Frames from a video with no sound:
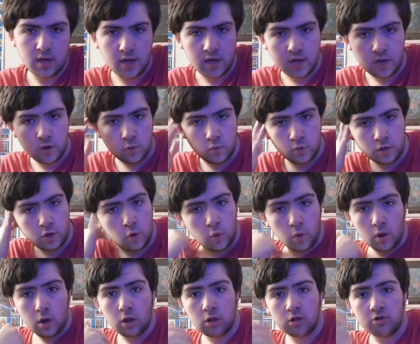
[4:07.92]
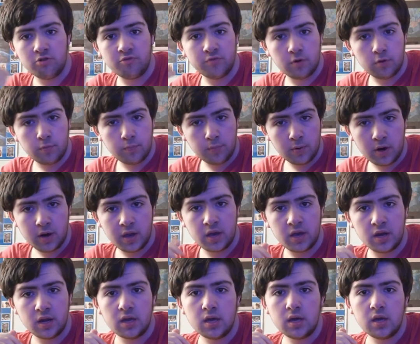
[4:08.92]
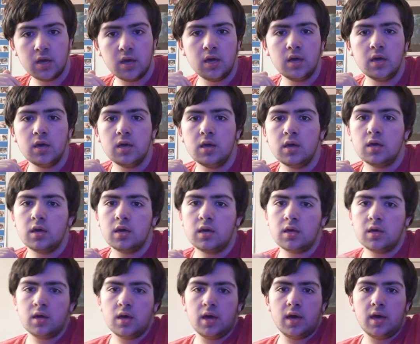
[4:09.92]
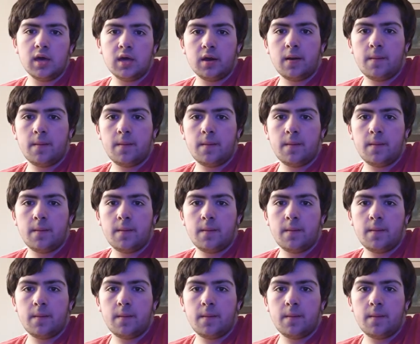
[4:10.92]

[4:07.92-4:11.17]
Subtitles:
and it would go all over her brain and